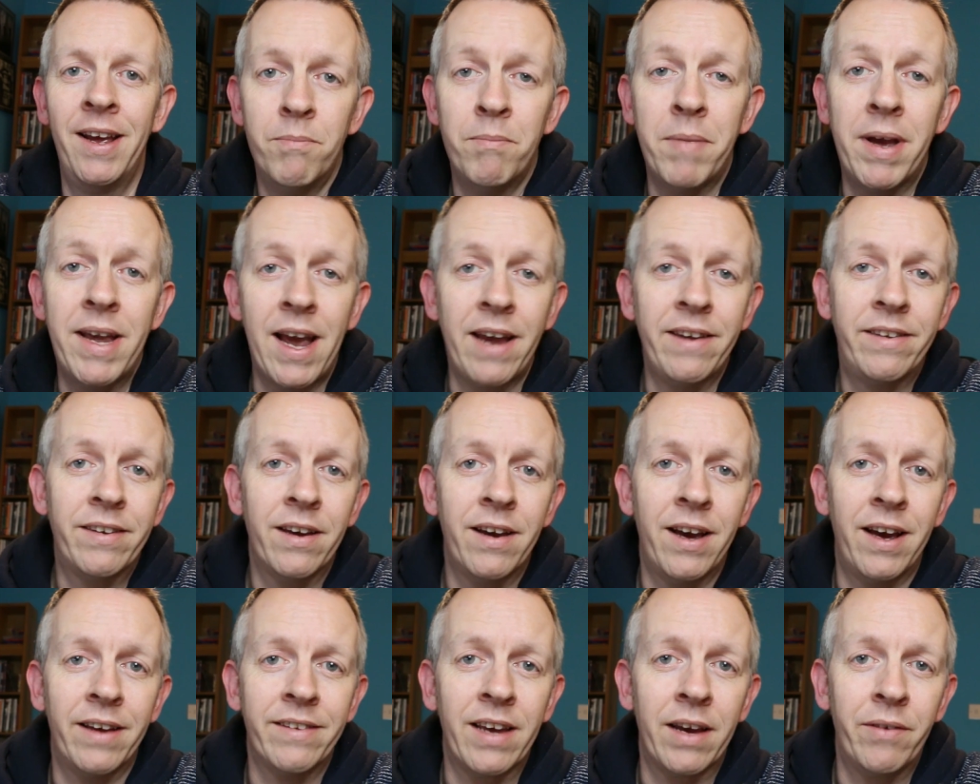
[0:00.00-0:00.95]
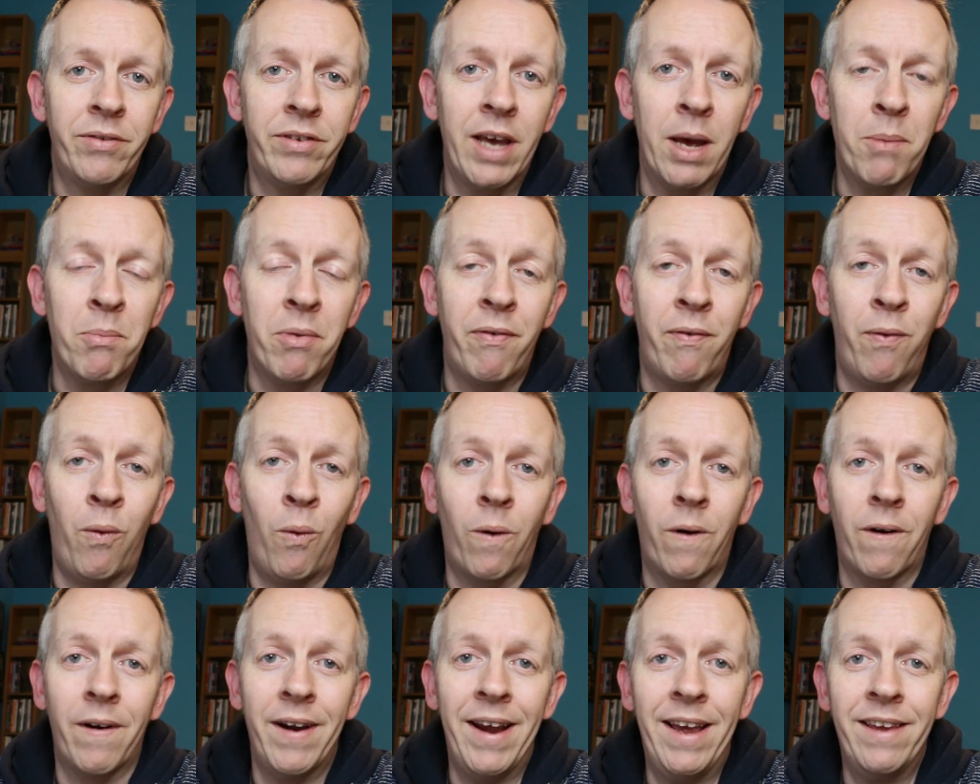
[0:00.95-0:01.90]
My ISA, as I've said
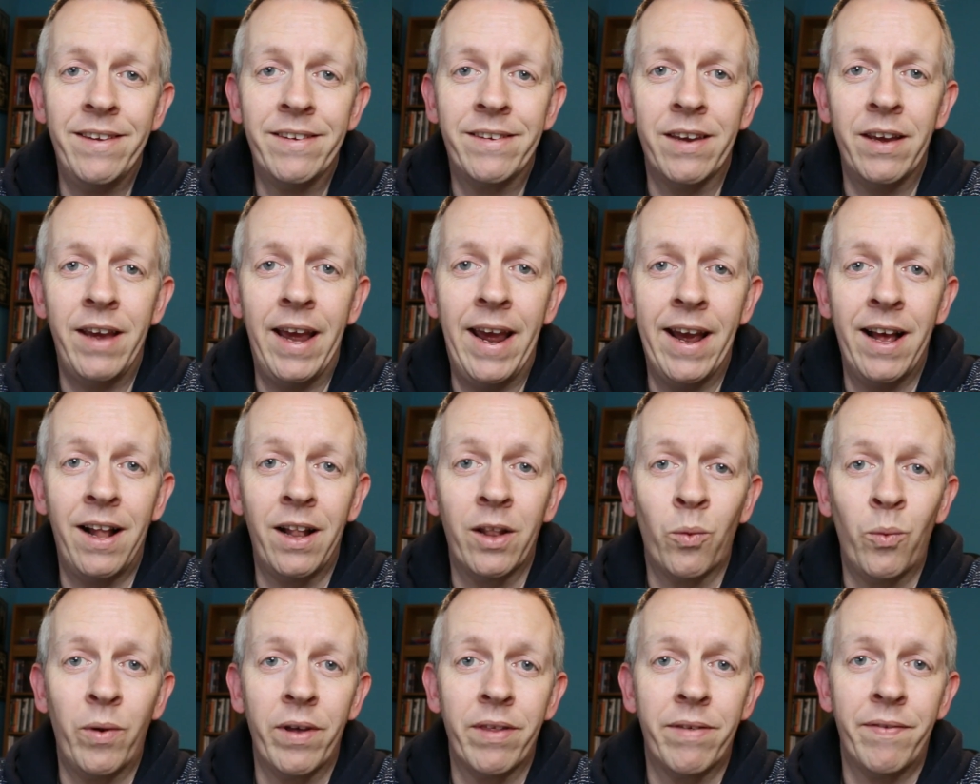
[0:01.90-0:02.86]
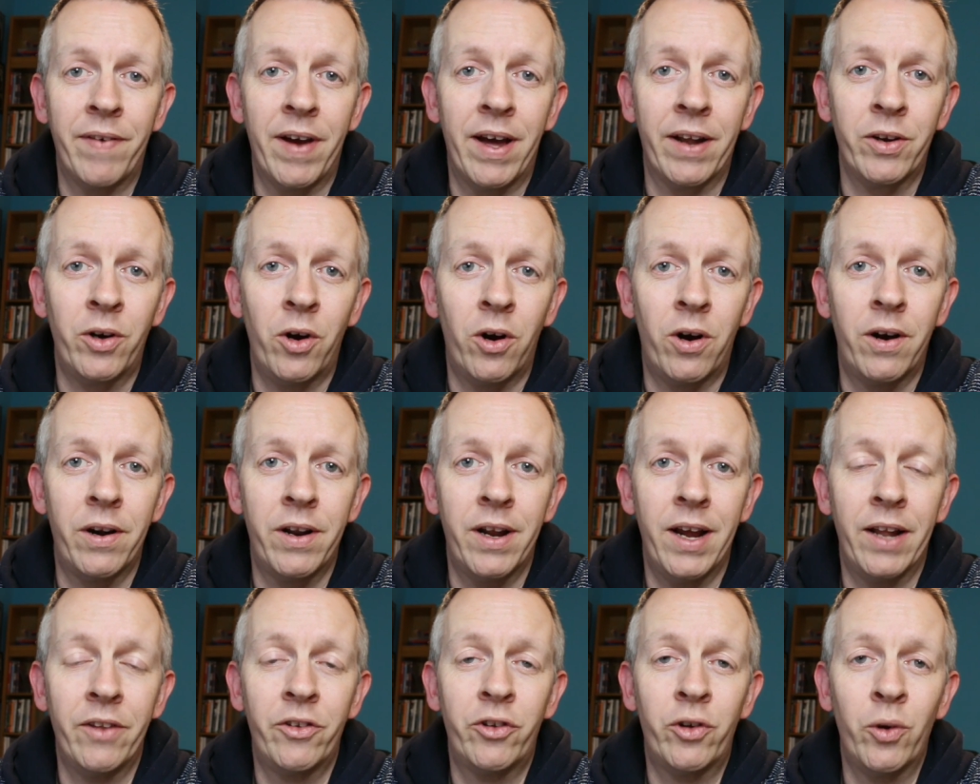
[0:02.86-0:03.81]
before, is held with Vanguard,
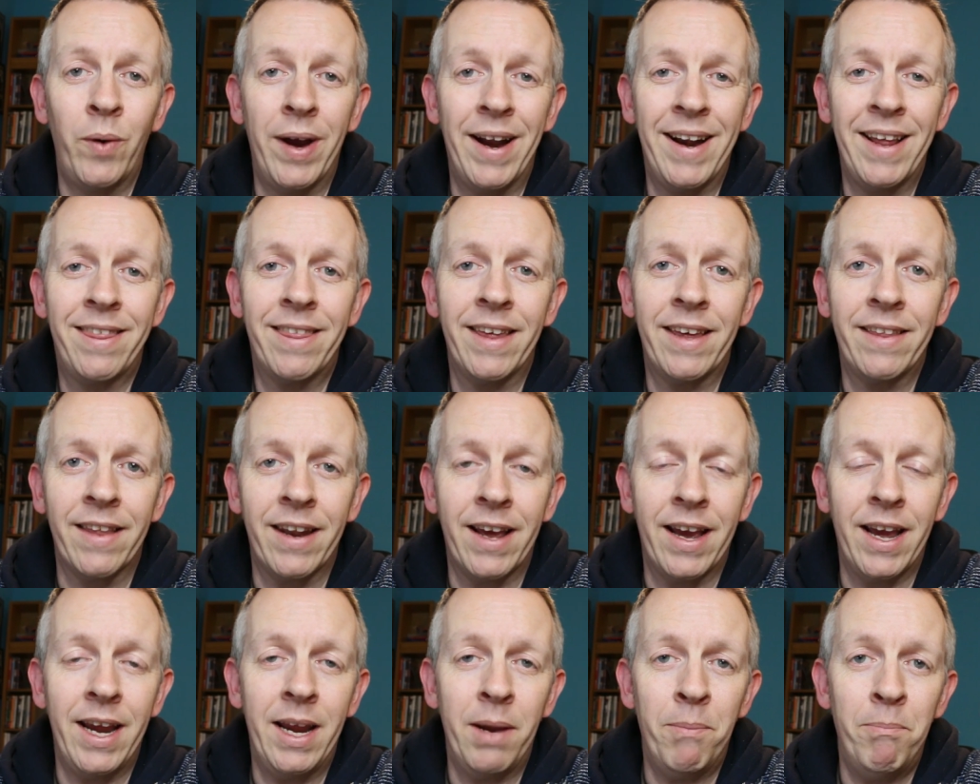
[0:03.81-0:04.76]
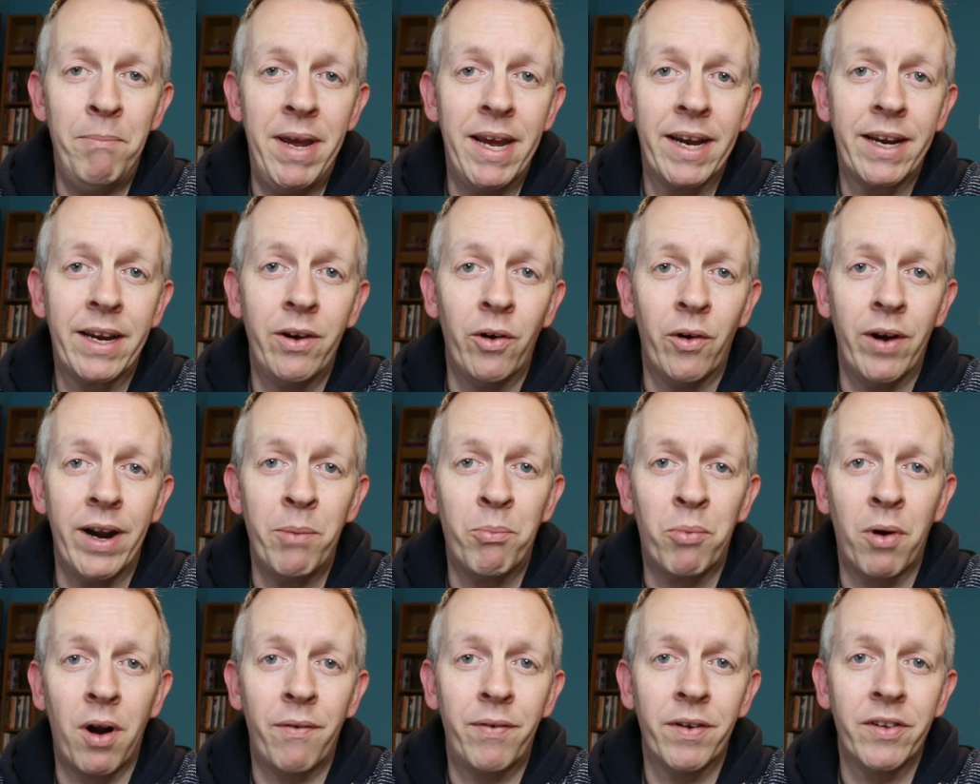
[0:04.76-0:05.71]
and so anything that I make or any
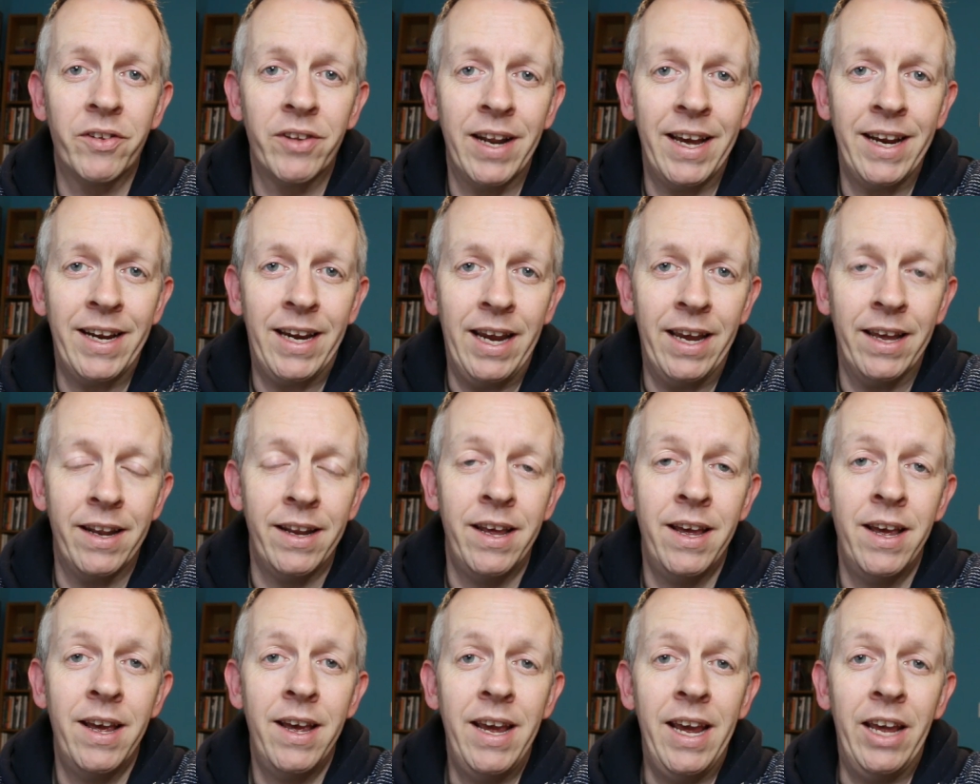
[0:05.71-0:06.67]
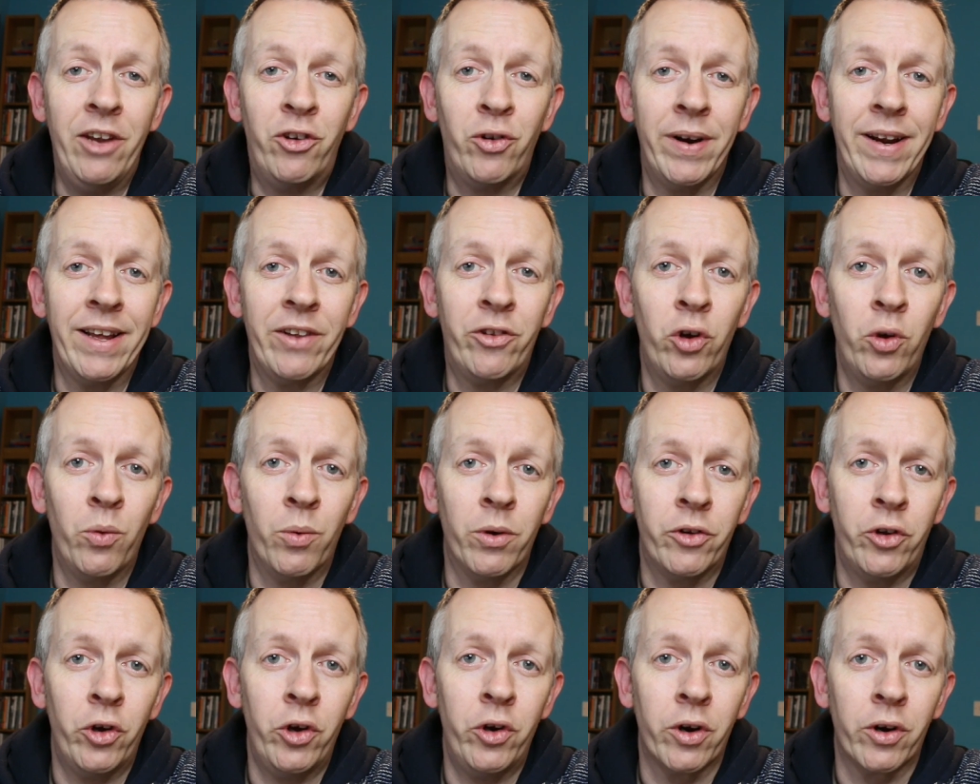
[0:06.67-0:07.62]
profits that I gain in Trading
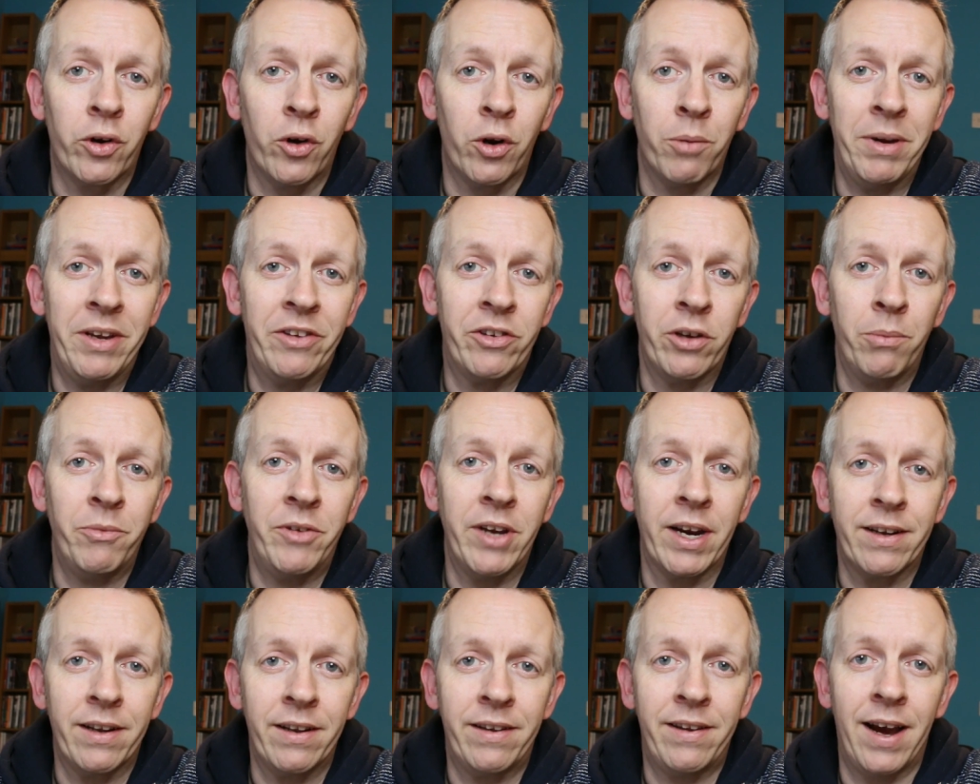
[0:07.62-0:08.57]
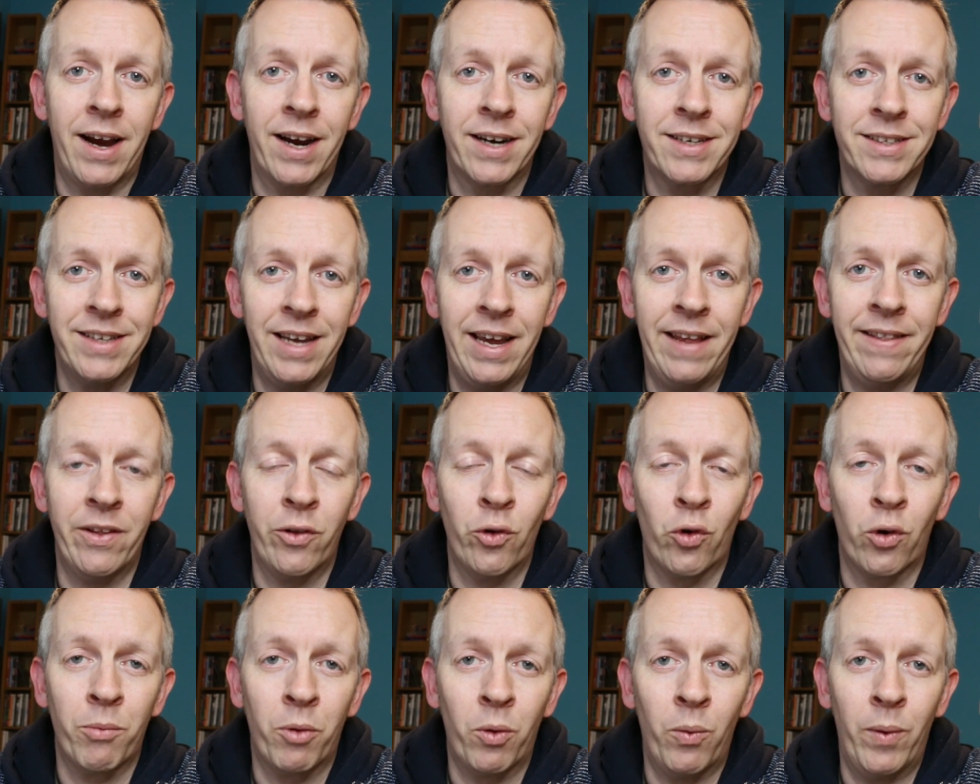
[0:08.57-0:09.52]
212 are going to be subject to tax in the
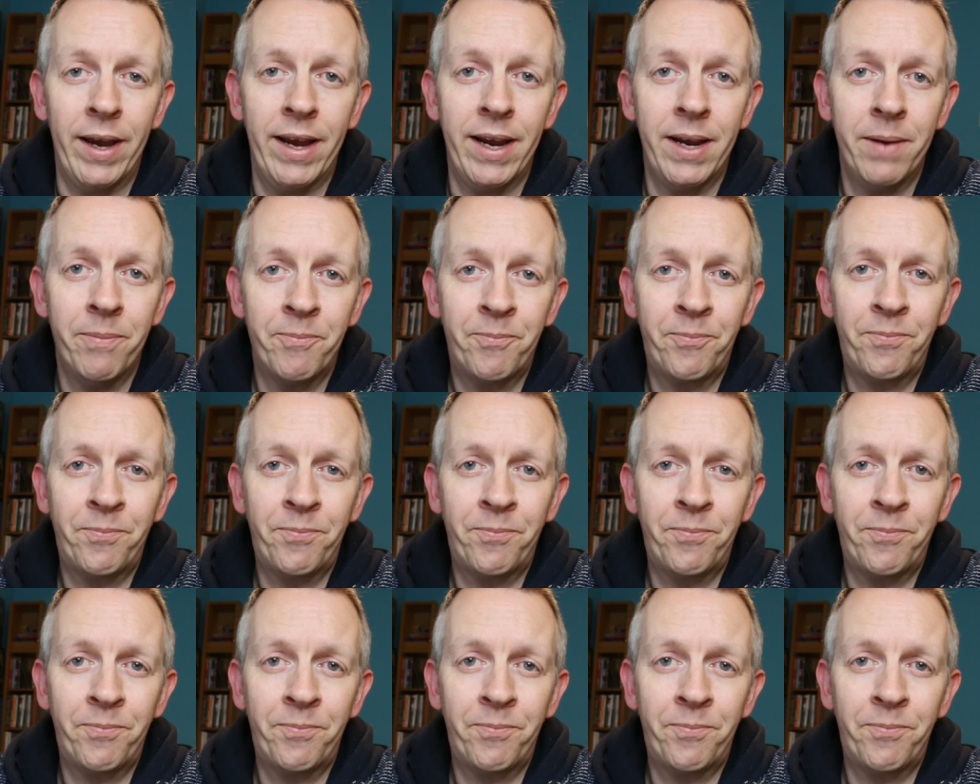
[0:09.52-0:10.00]
normal way.